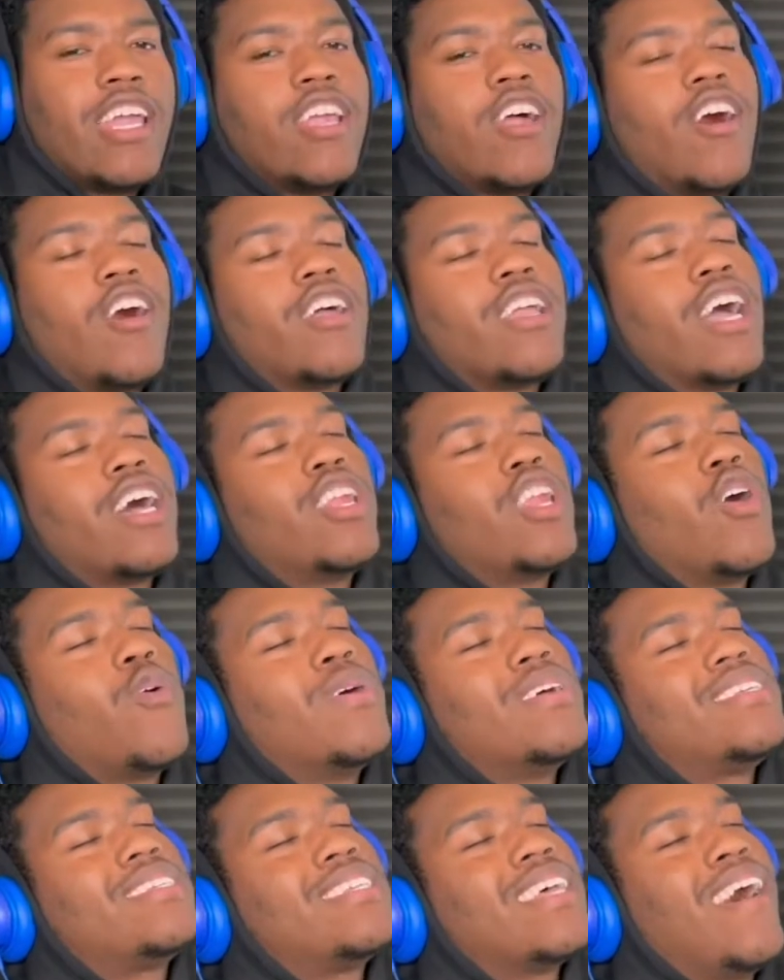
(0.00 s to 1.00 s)
y'all. Y'all know
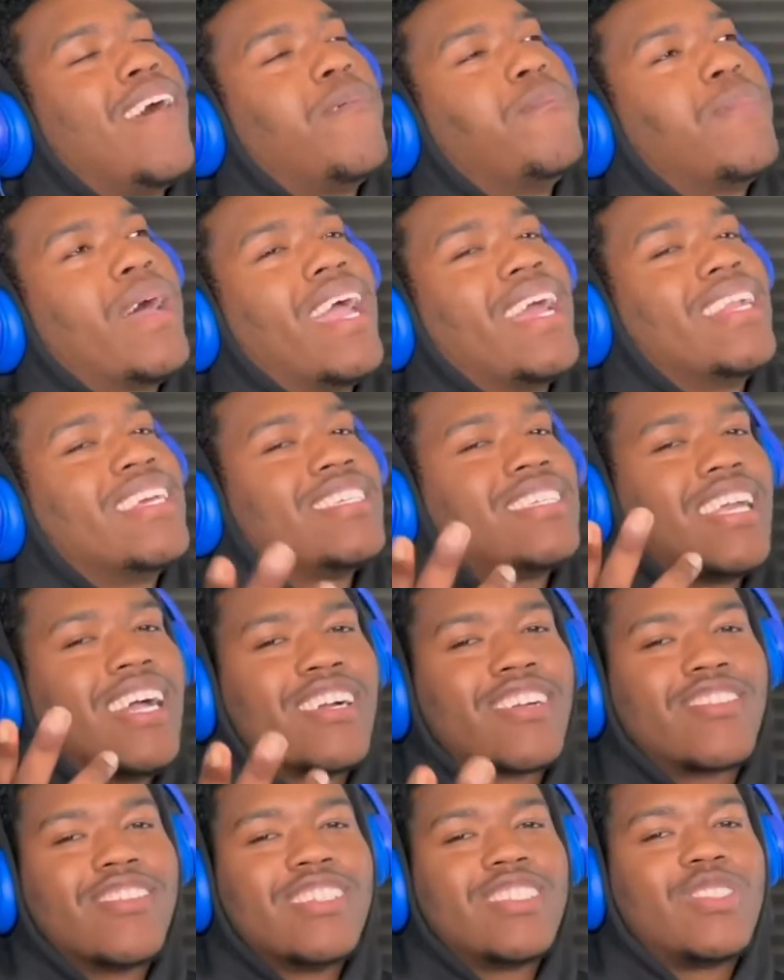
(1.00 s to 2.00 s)
what's up, man. It's Young
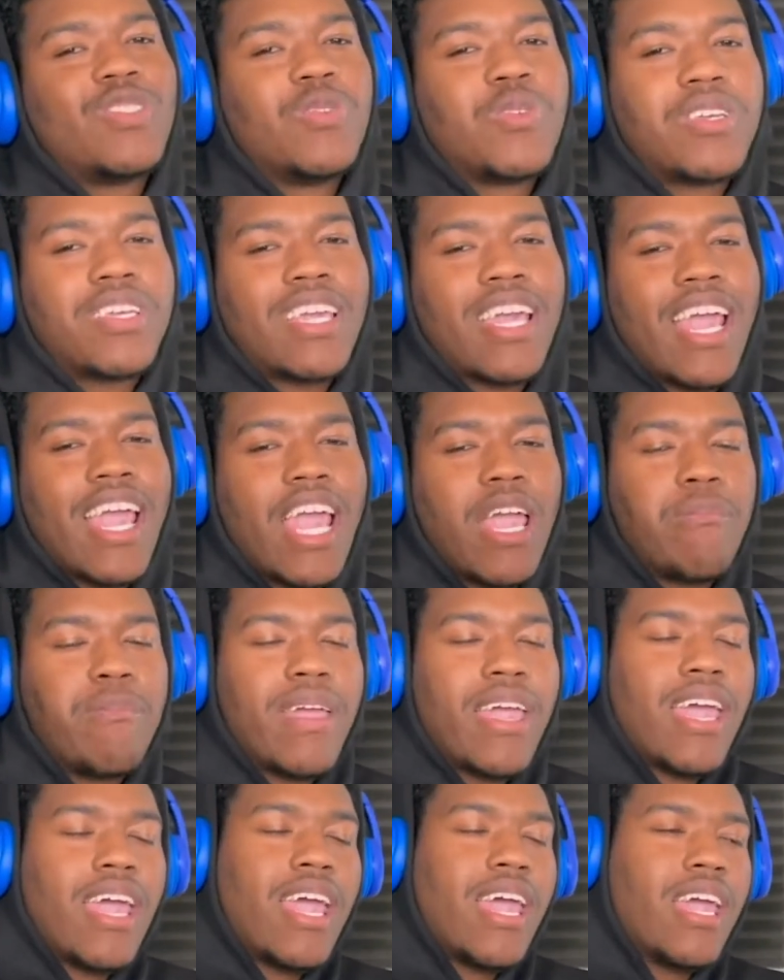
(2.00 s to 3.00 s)
Chris two K,
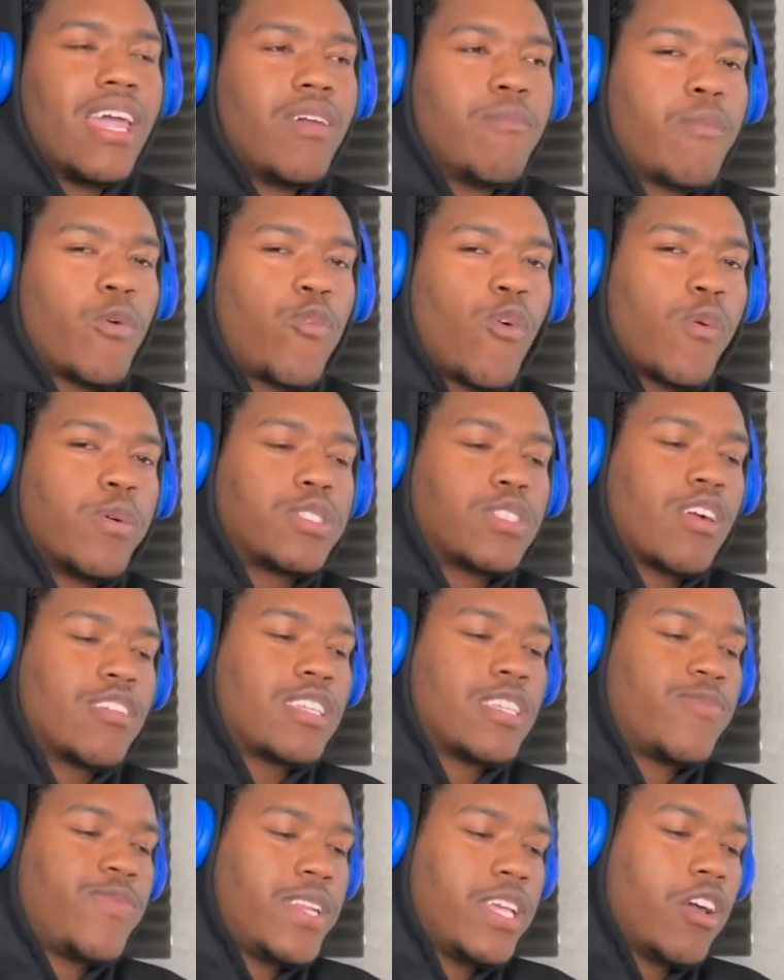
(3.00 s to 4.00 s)
man. Before we start
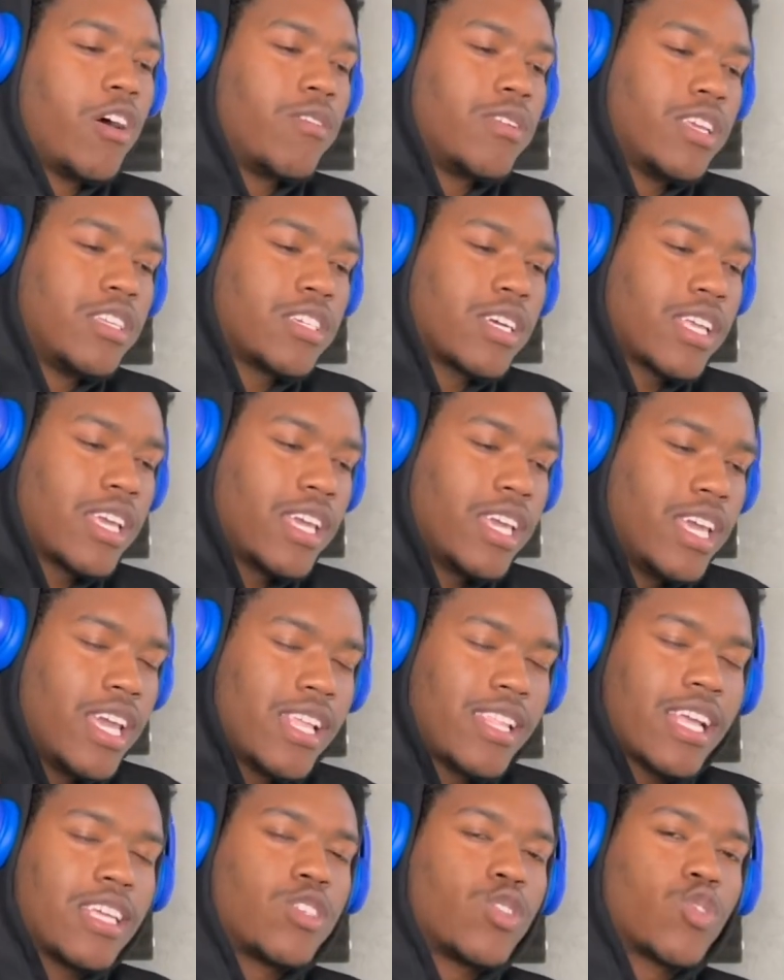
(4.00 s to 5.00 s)
this video, I need y'all to hit
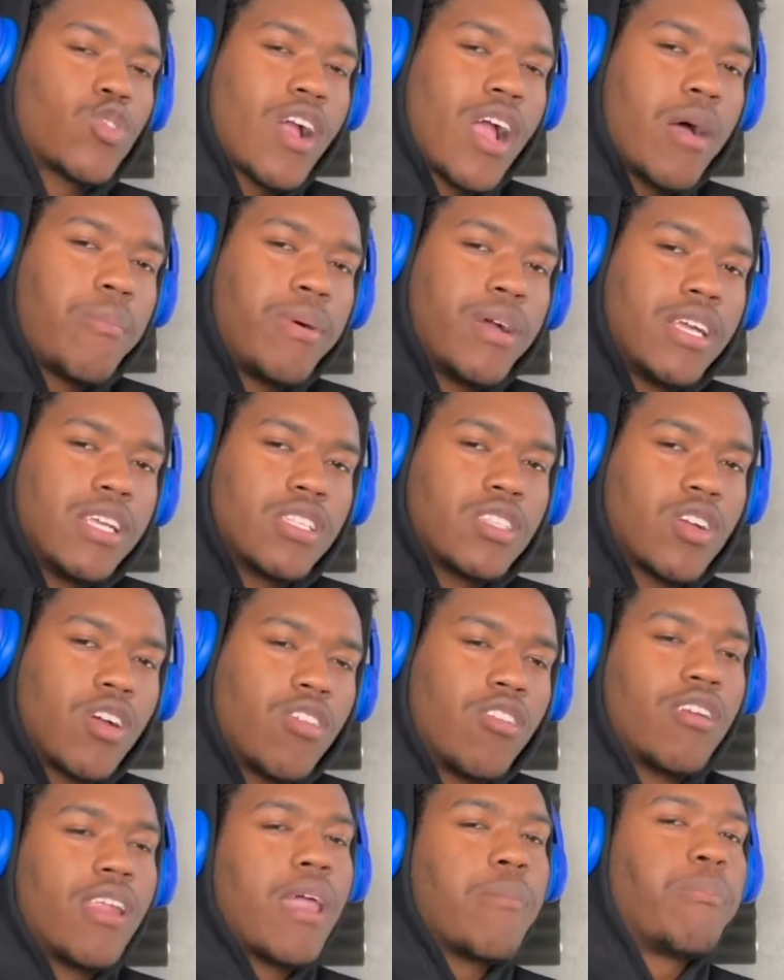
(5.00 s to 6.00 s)
that subscribe button, turn on that